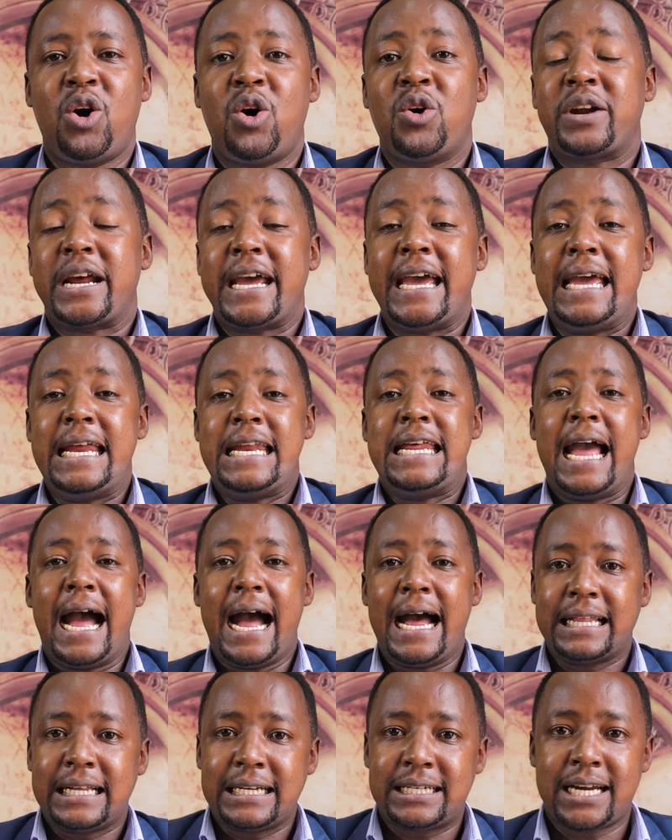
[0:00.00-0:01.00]
or any
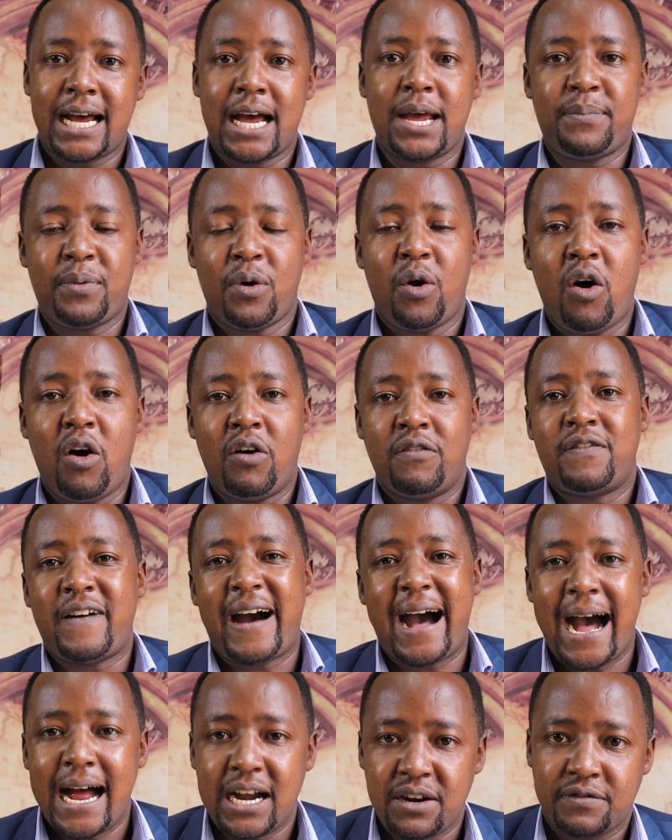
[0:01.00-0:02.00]
other type of
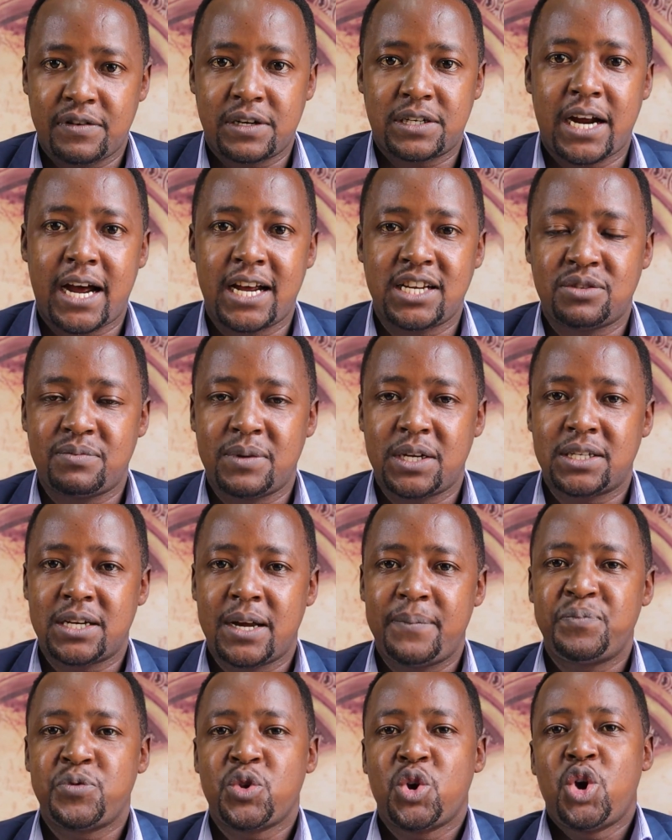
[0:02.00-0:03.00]
advertisement.
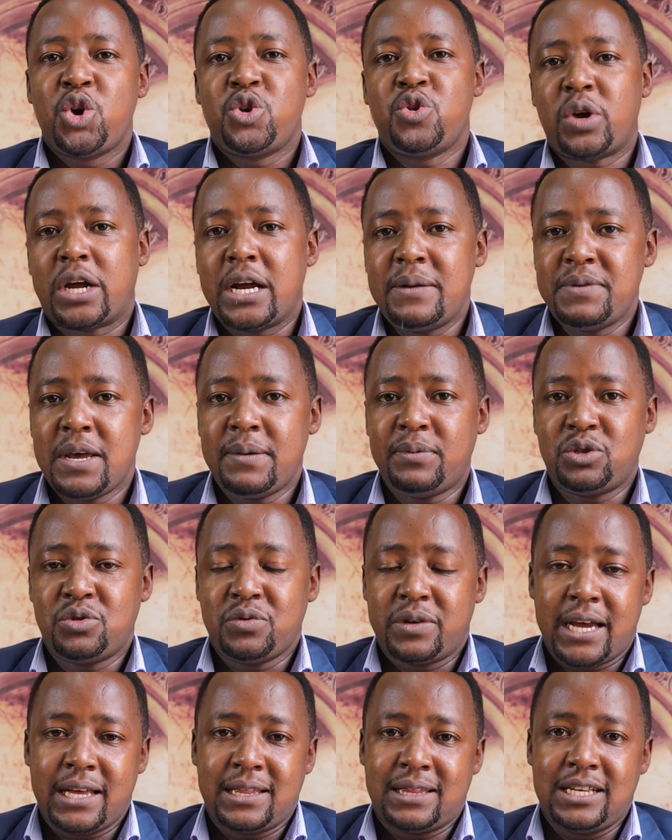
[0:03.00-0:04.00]
You can be able to
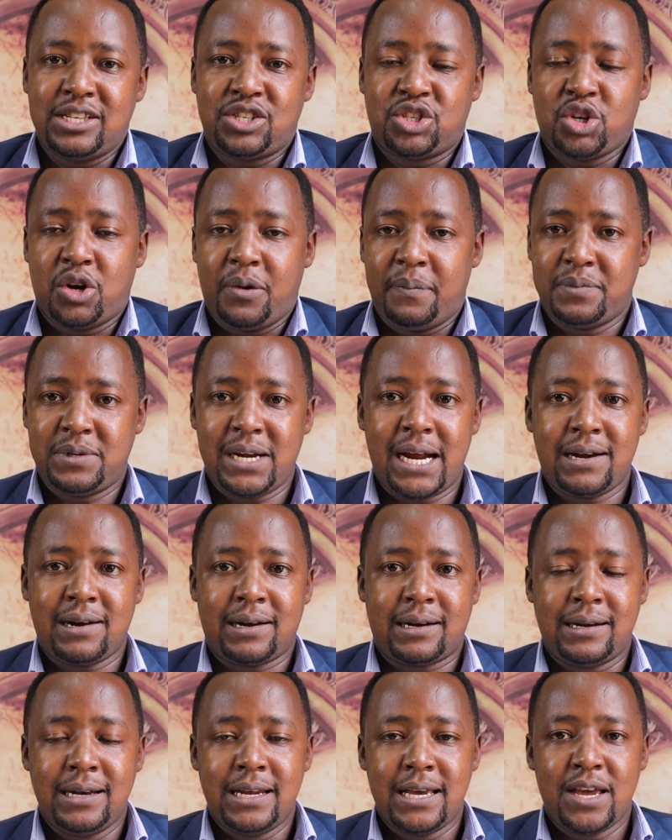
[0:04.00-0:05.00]
get this job
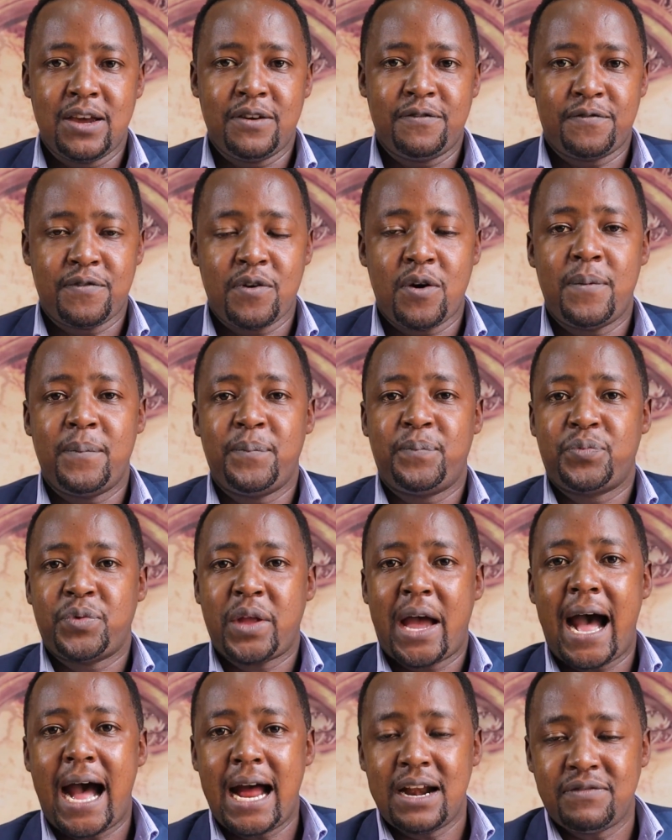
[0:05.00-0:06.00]
directly from
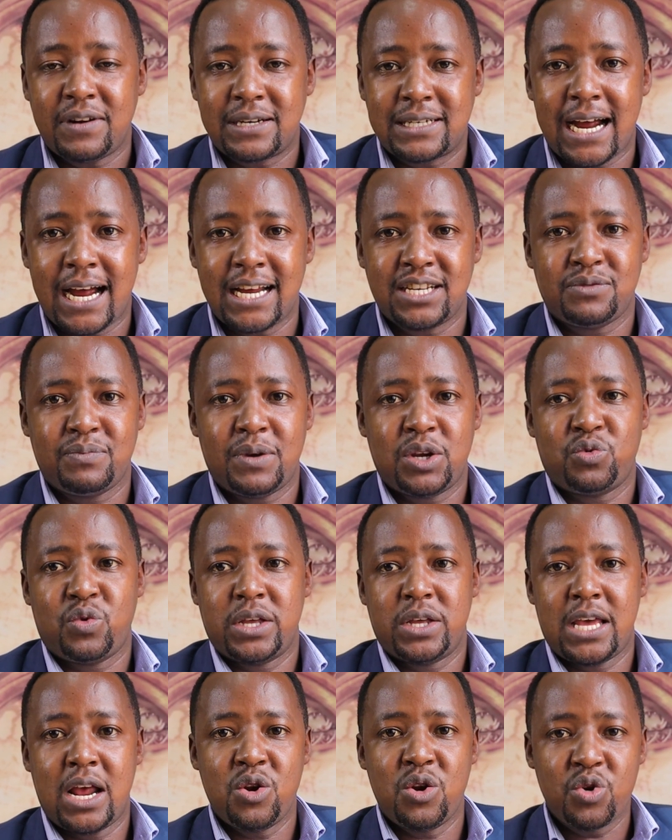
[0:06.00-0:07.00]
advertisement
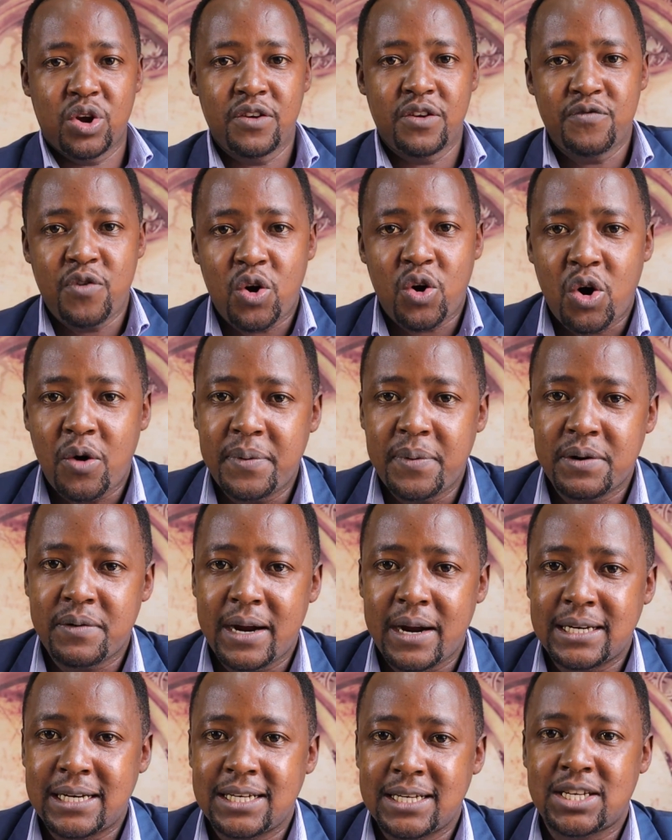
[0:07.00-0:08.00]
where they're looking for
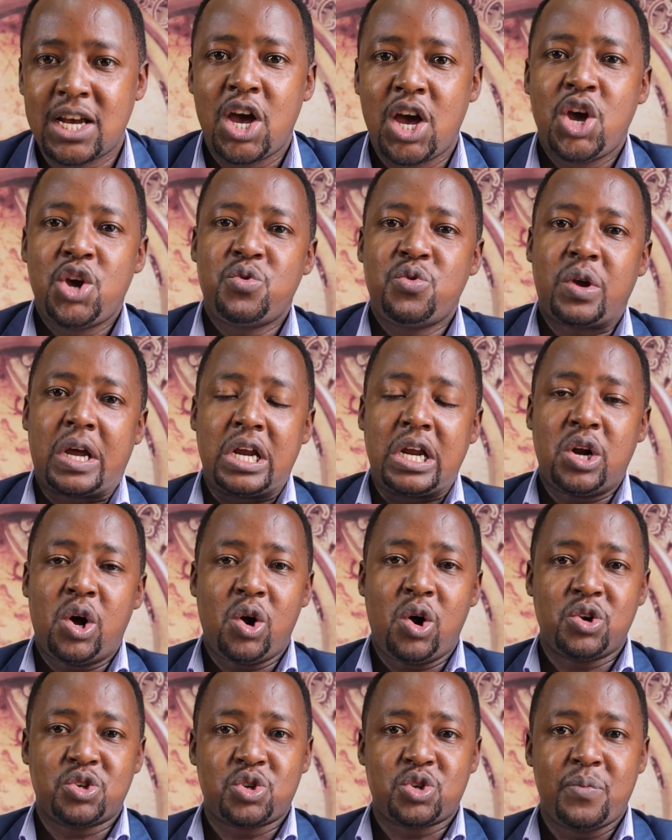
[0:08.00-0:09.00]
copywriters. You can
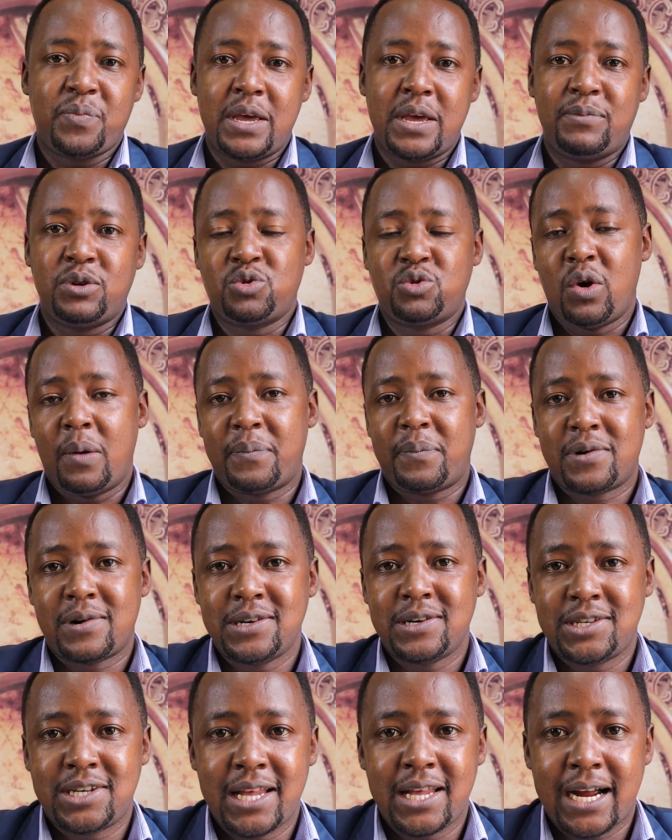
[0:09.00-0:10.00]
also be able to
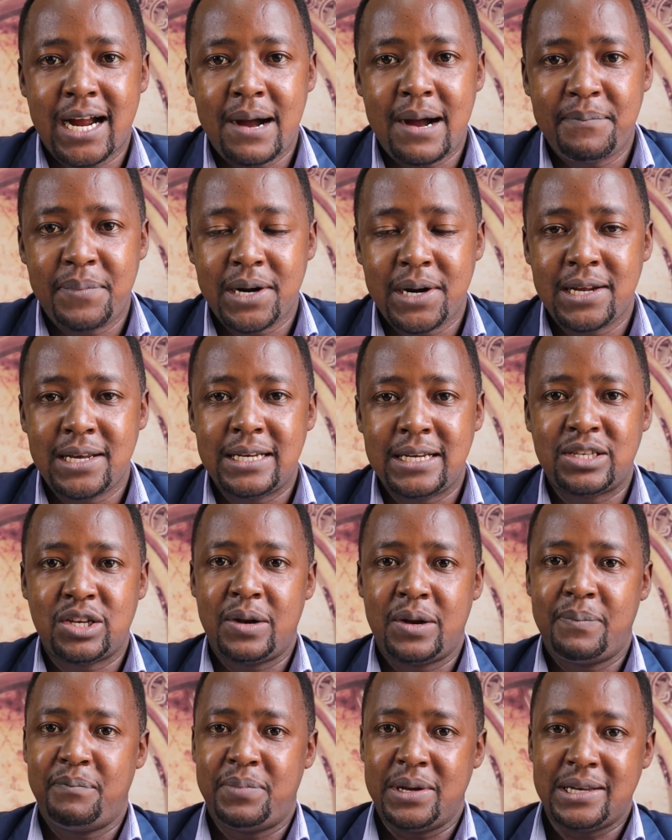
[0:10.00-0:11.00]
approach the companies
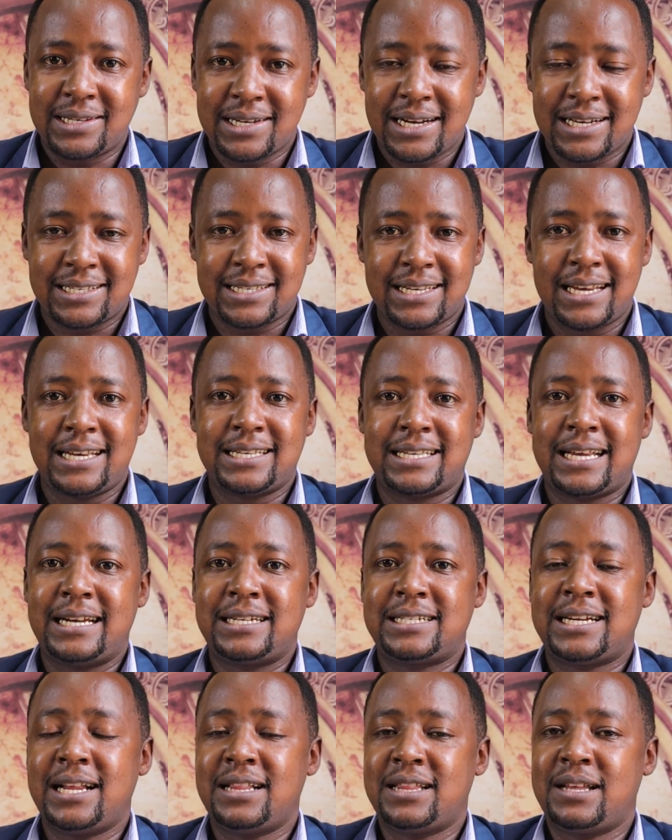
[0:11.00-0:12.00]
and businesses and
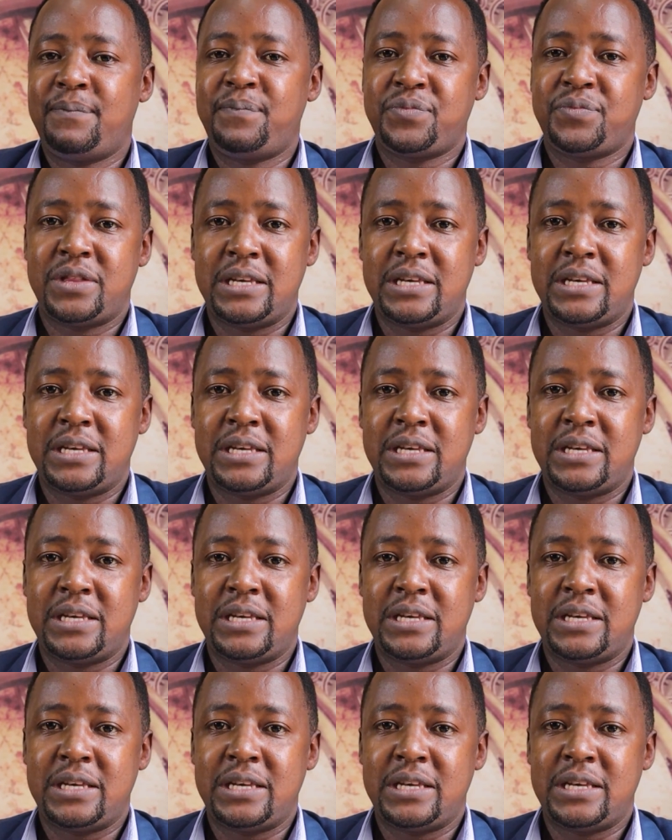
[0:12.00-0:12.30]
tell them